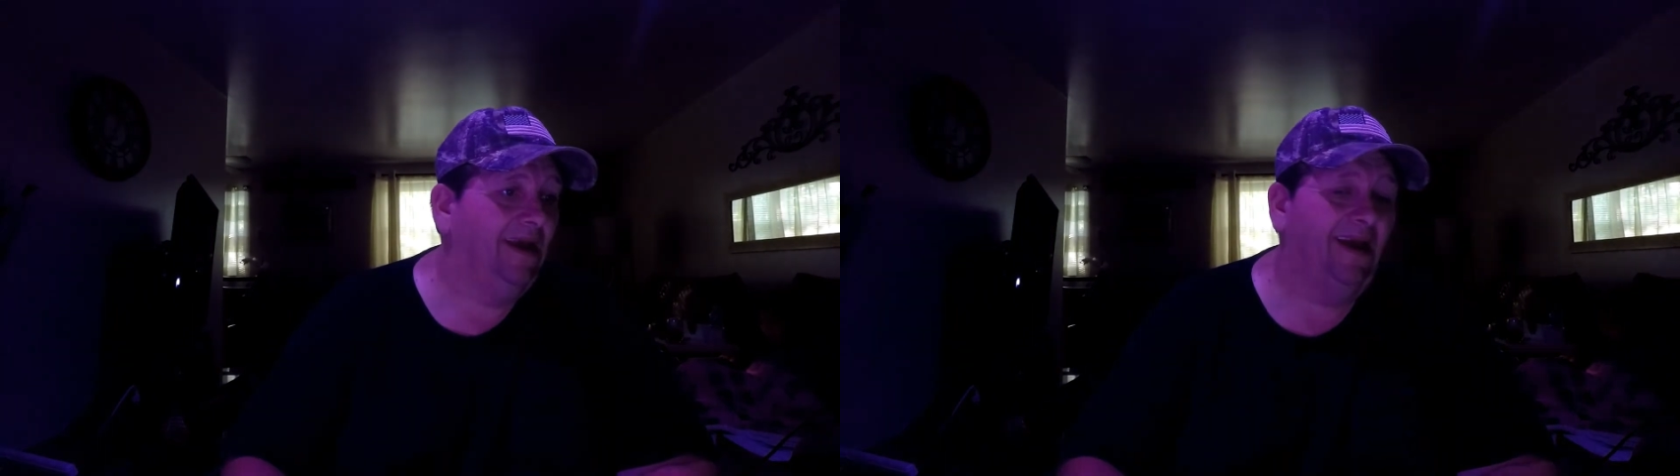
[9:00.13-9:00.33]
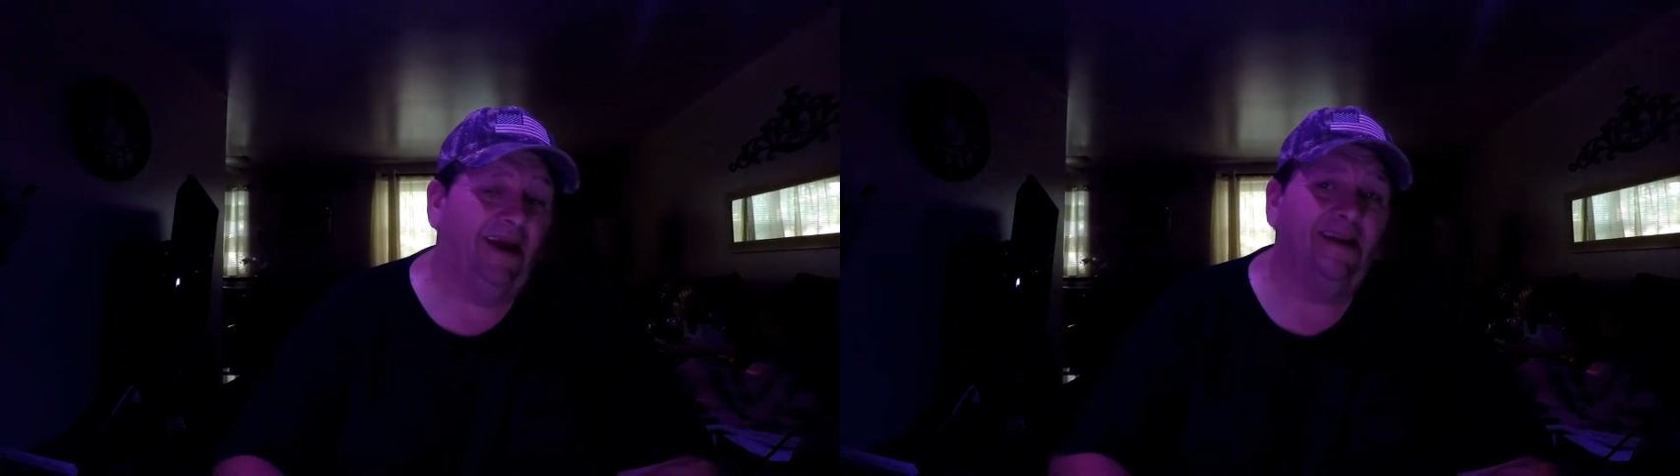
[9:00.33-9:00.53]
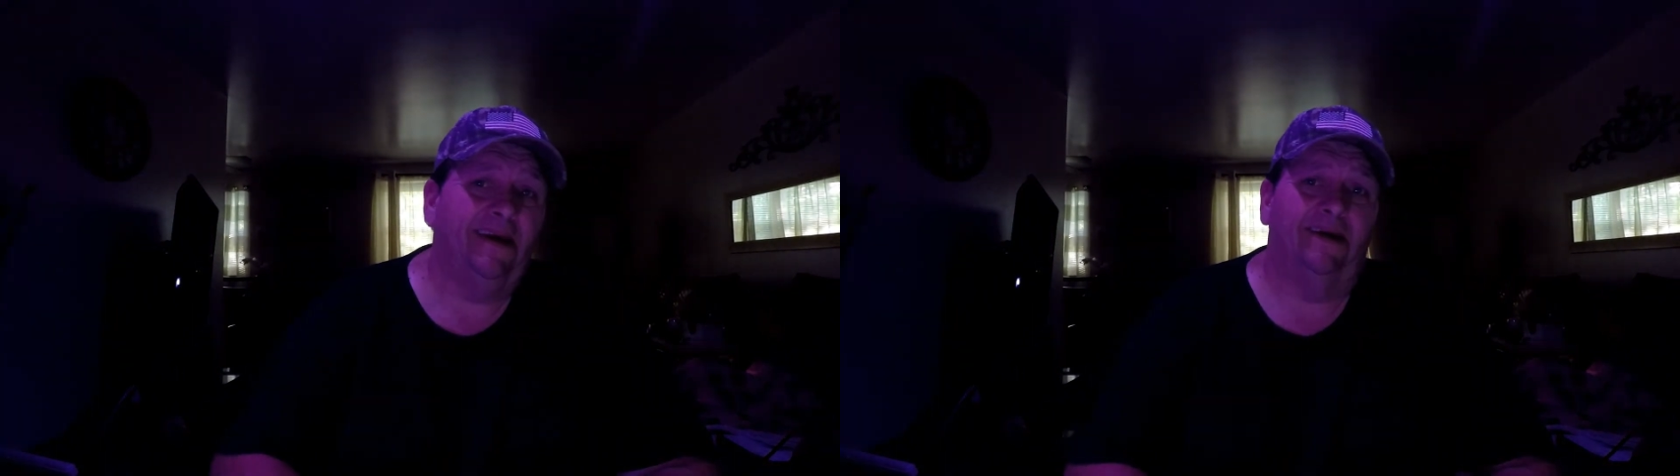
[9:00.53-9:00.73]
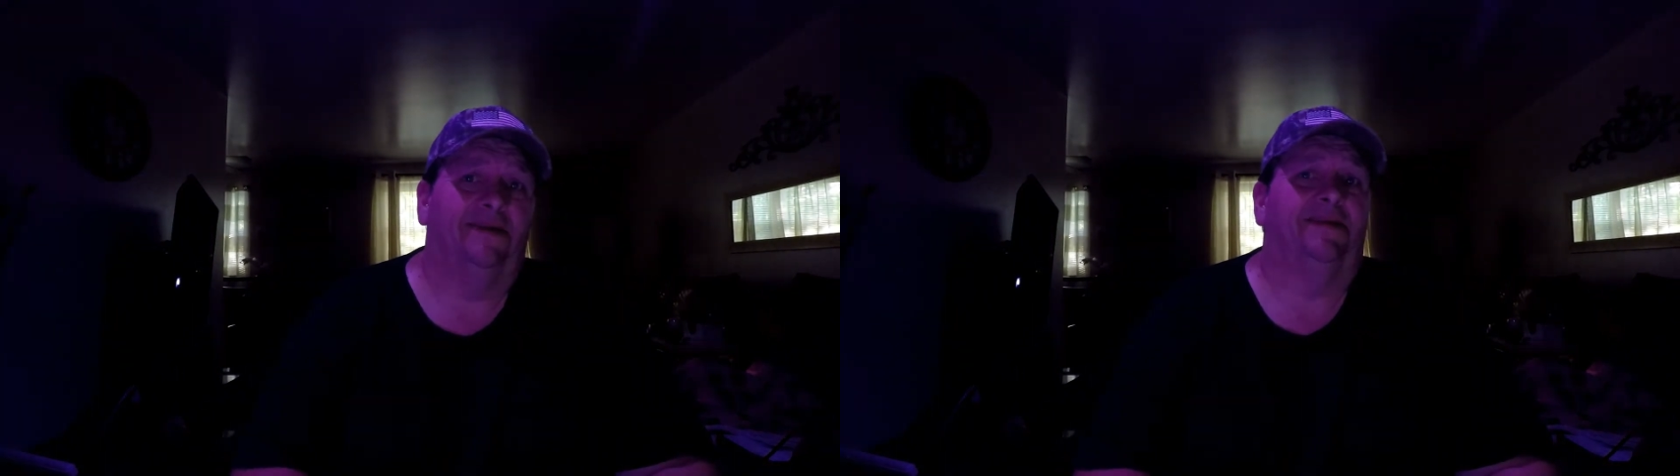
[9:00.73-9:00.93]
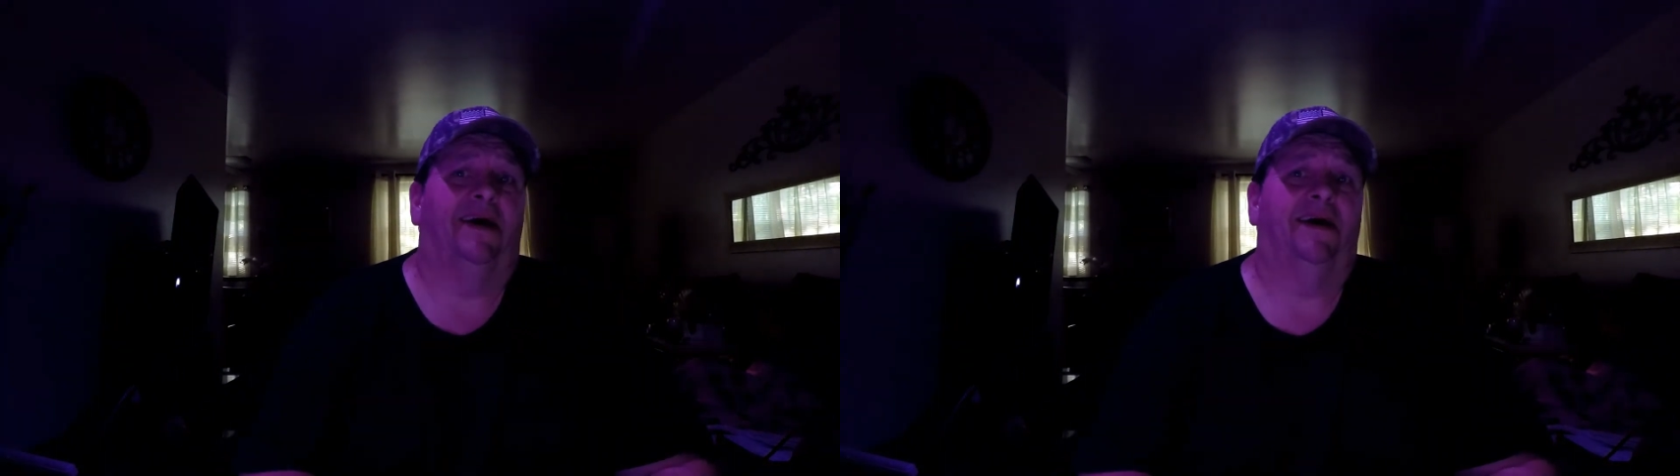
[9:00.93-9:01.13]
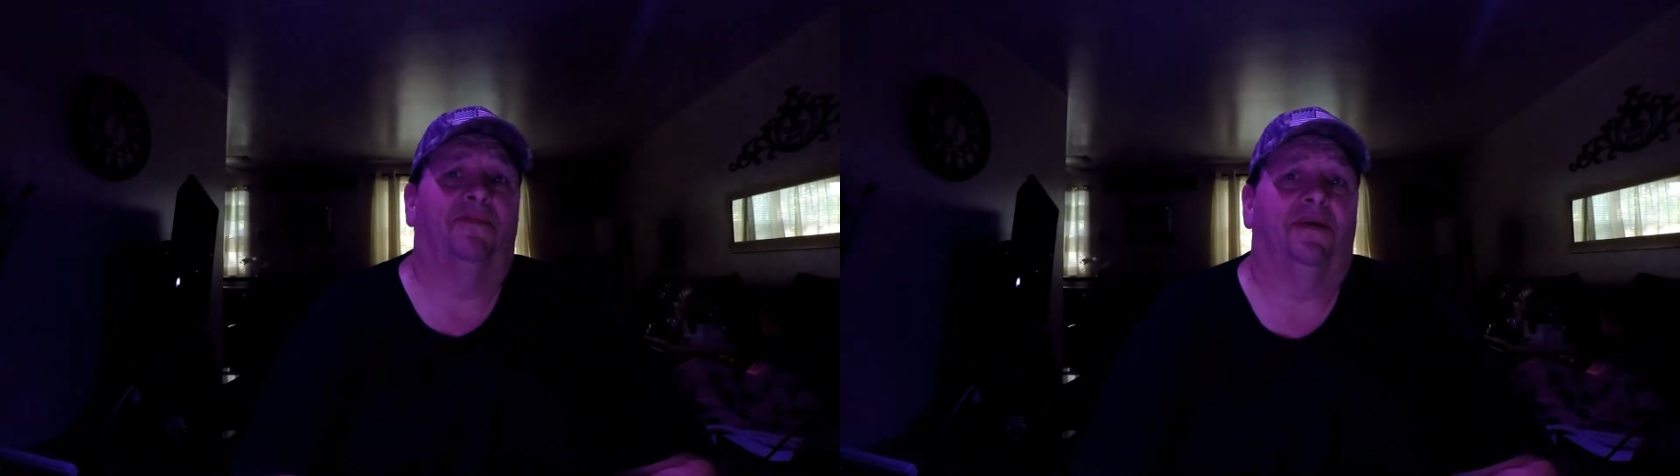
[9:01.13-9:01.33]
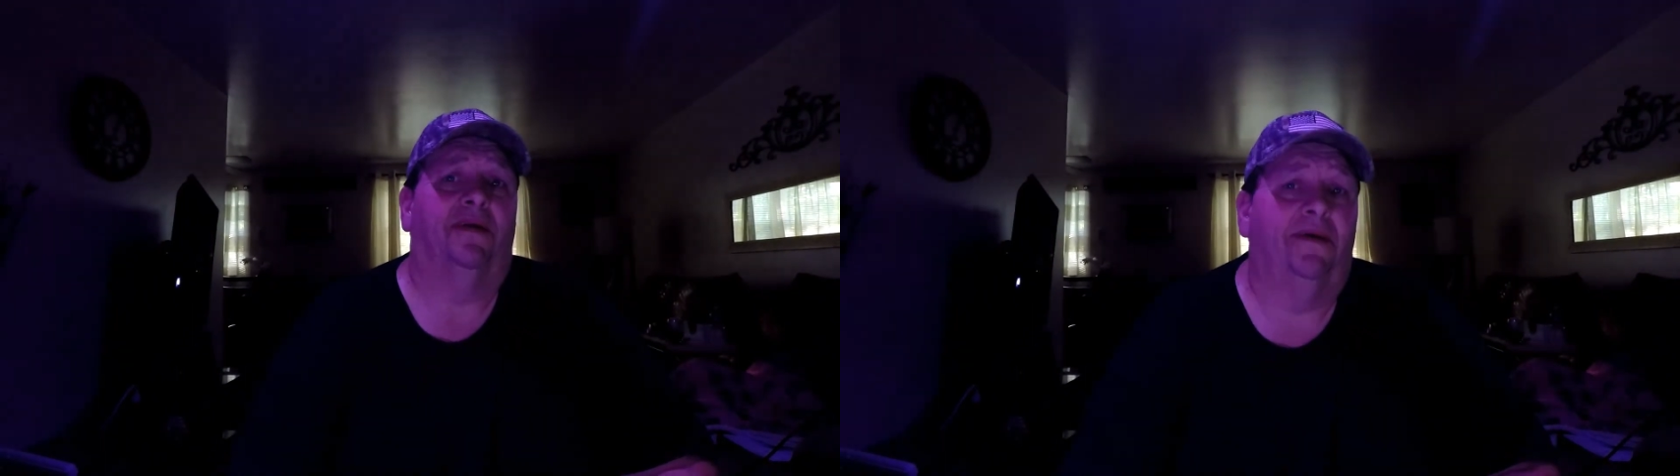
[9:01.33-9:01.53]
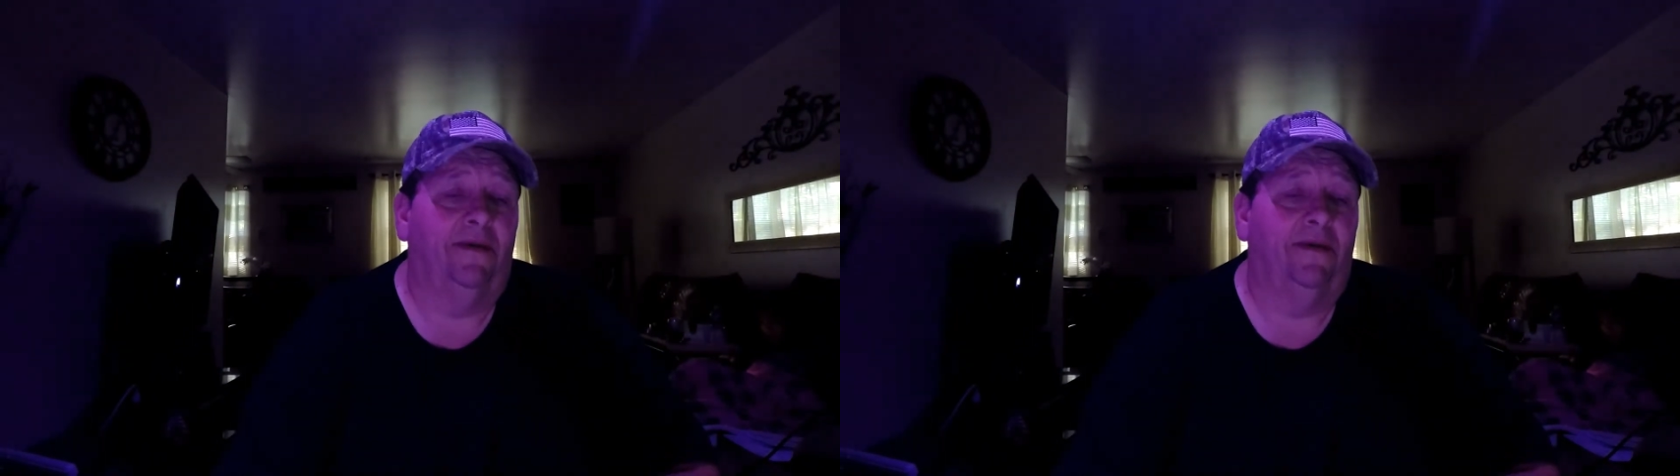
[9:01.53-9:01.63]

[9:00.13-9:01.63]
Annie and David.